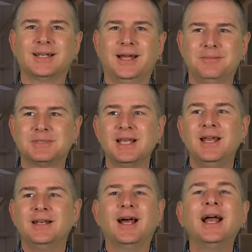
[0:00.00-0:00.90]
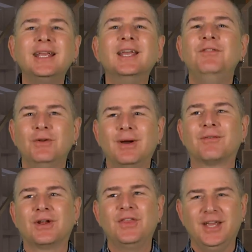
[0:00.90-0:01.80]
times not give you
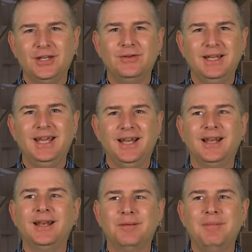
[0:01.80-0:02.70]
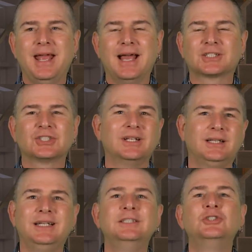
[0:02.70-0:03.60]
everything you need and it may actually
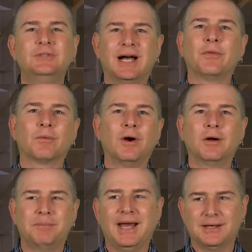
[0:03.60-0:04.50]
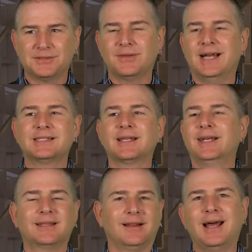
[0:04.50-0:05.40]
lead you down the wrong path. So that's
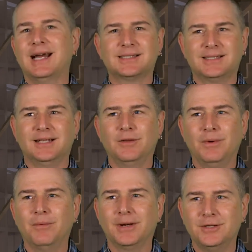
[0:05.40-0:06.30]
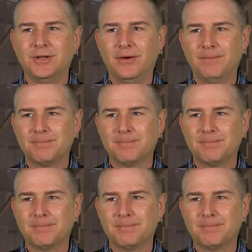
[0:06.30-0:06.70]
like the last thing that we want to do.